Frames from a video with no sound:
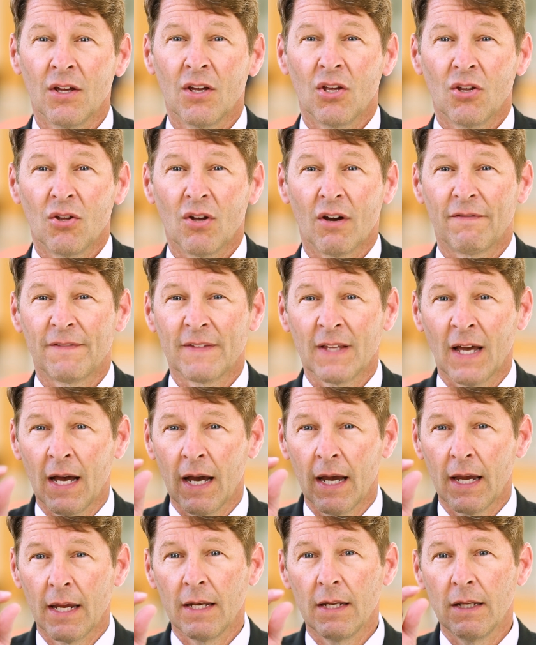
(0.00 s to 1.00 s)
you have
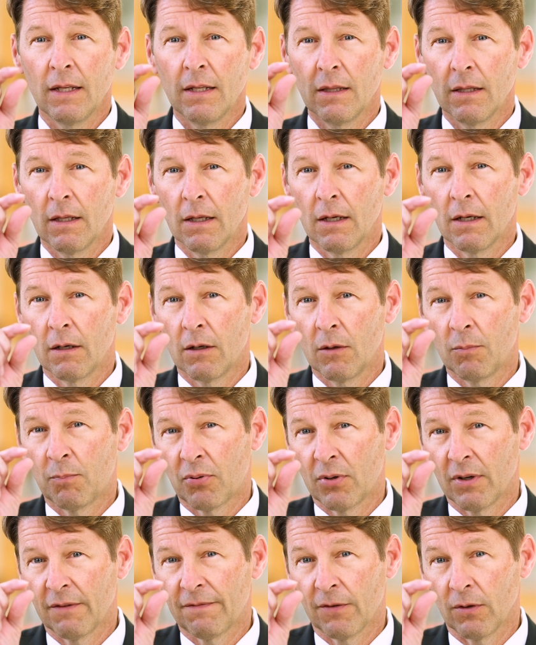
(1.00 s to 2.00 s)
tiny little
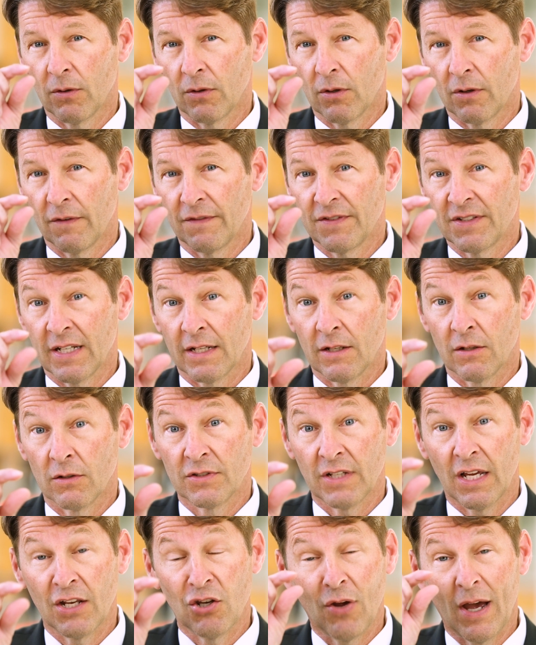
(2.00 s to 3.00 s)
peripheral nerve signals
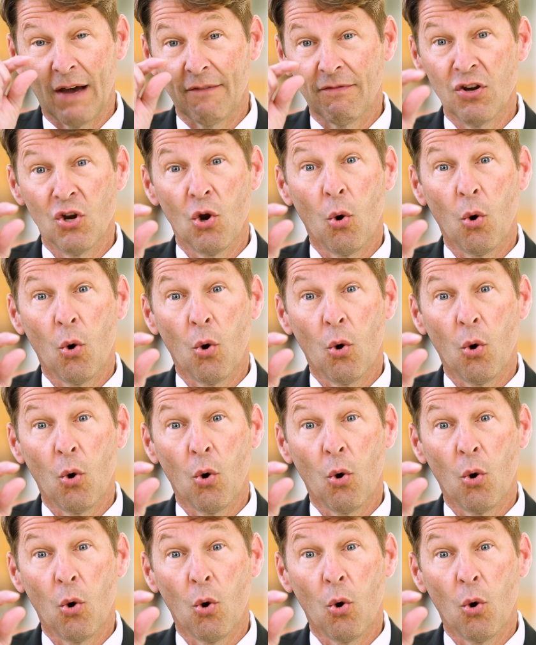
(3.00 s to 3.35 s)
and you have